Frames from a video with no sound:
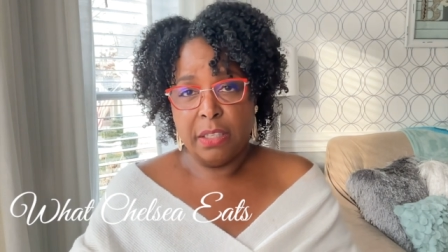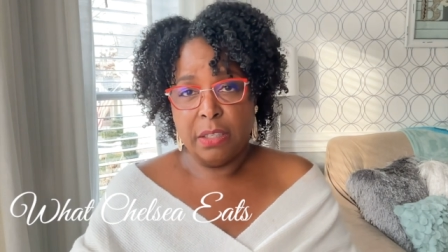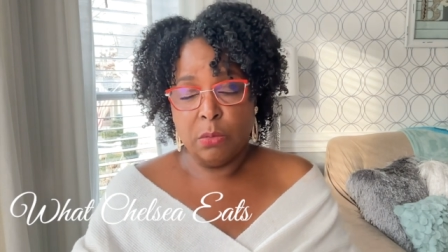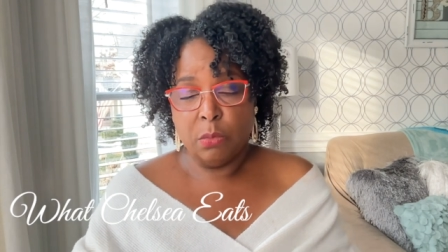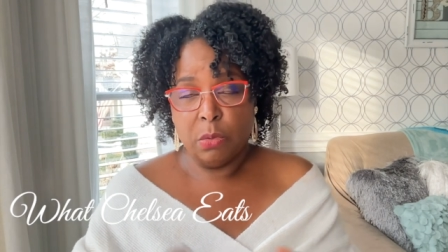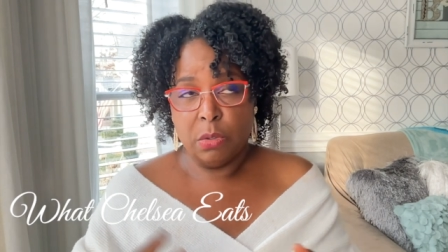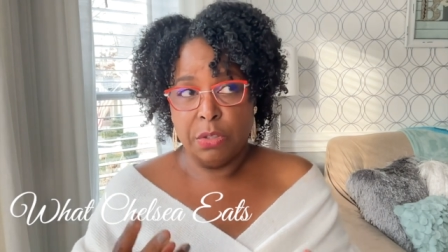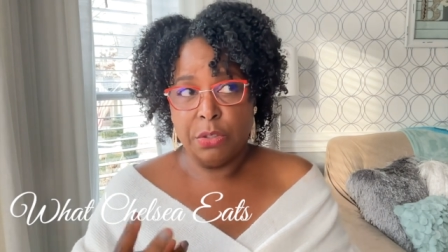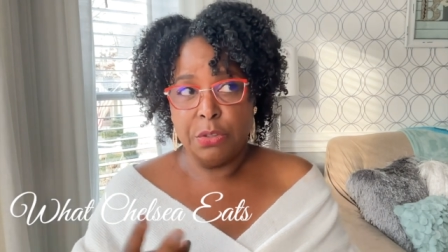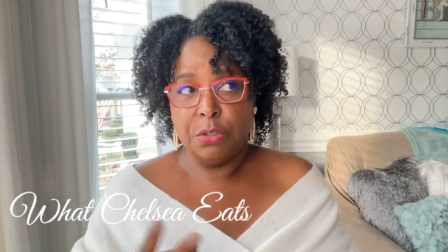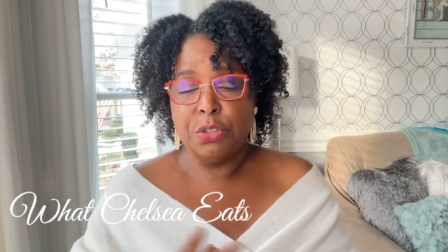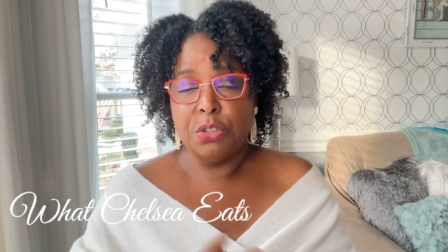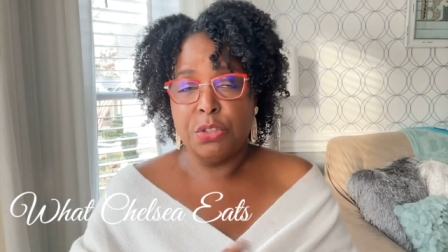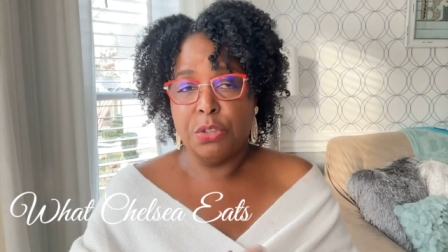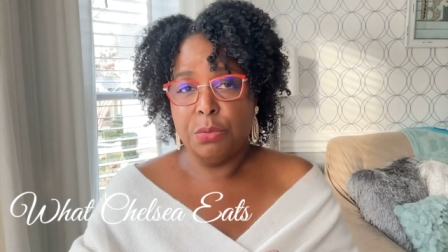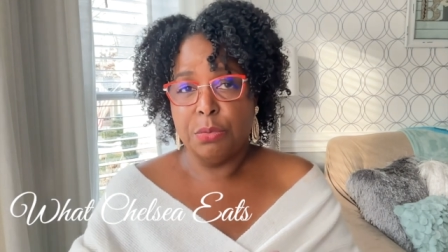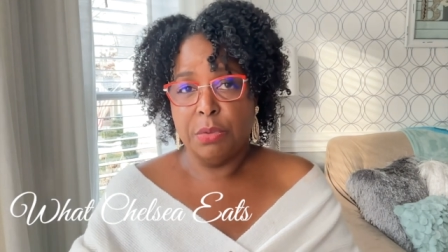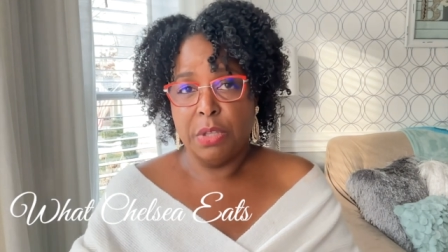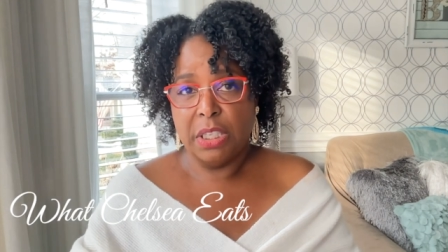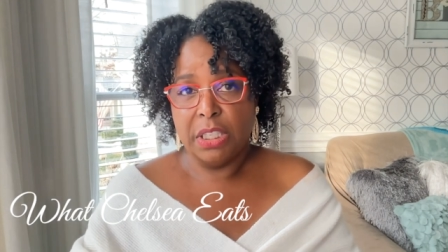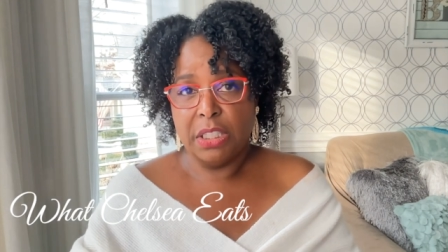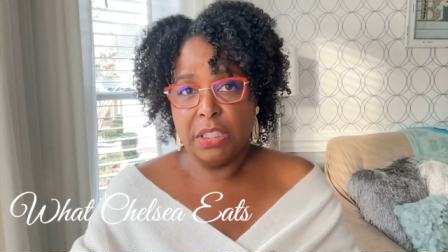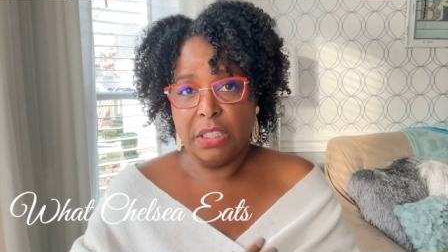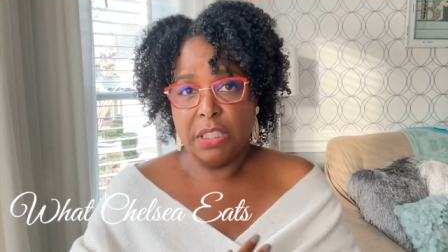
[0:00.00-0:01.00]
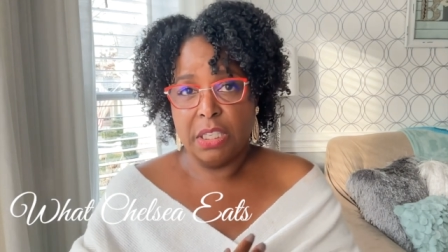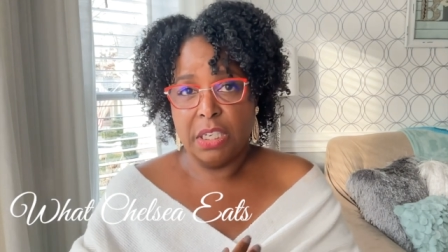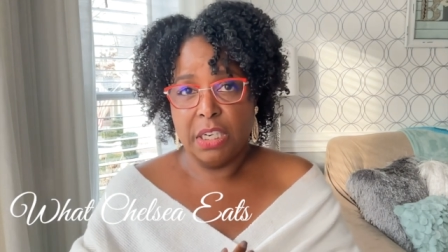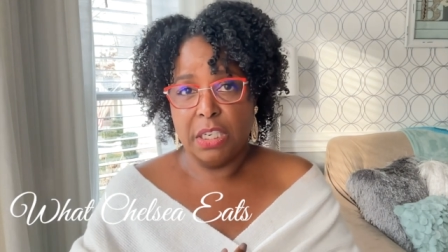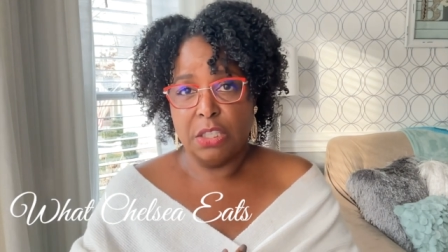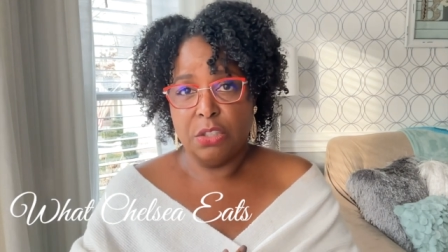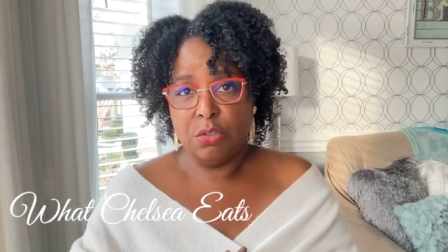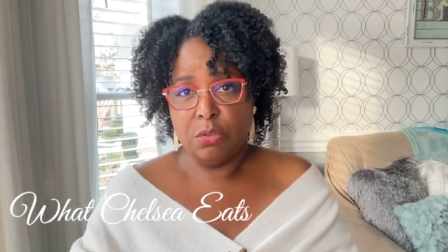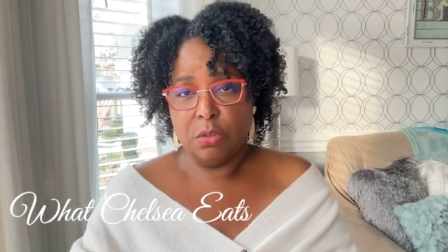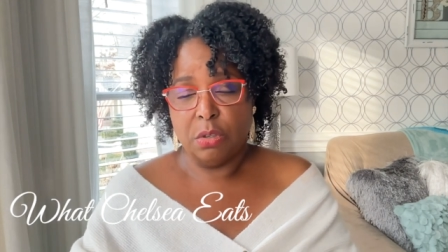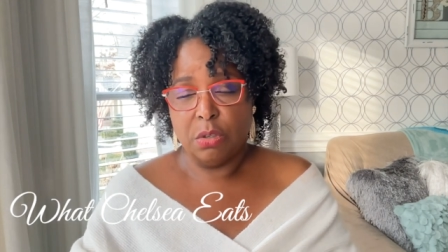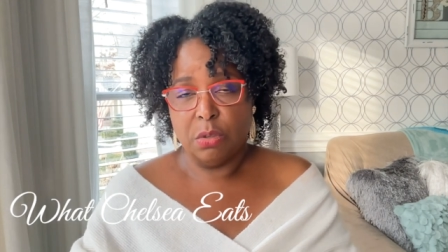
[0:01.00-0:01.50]
well, there's two things that I
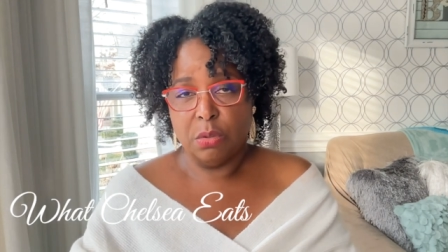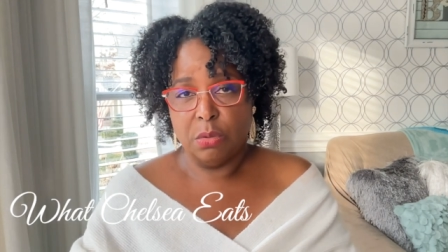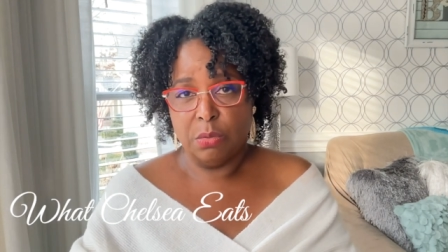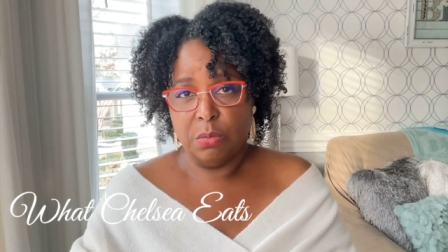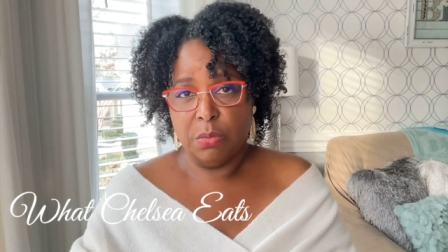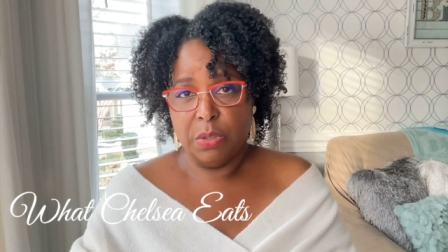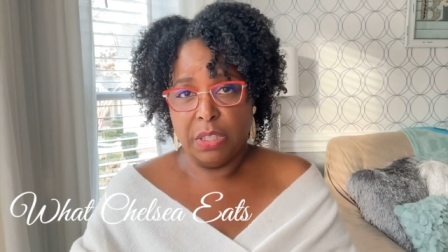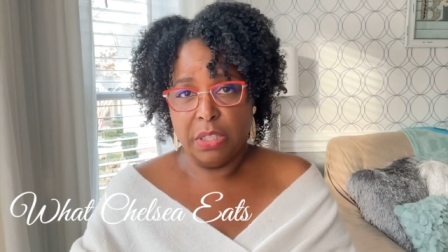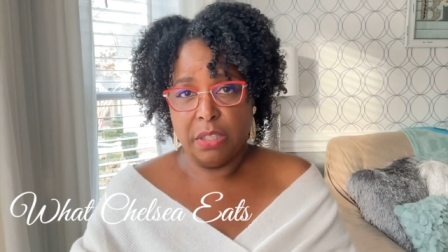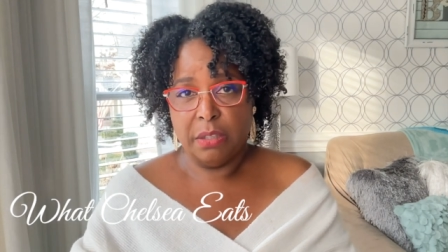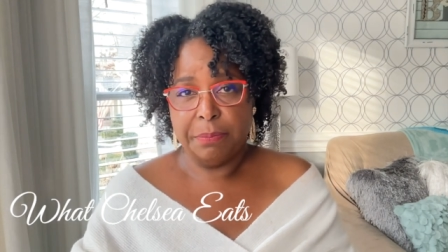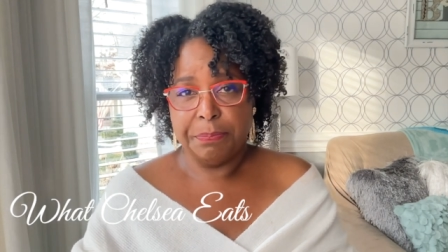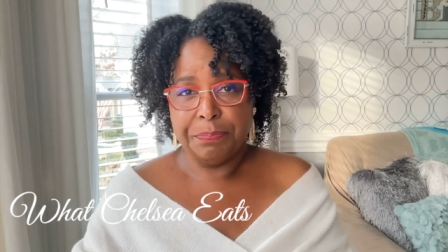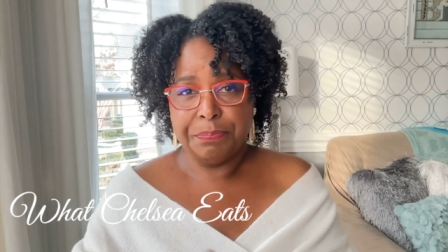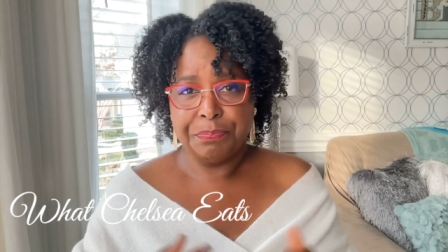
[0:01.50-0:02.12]
struggled with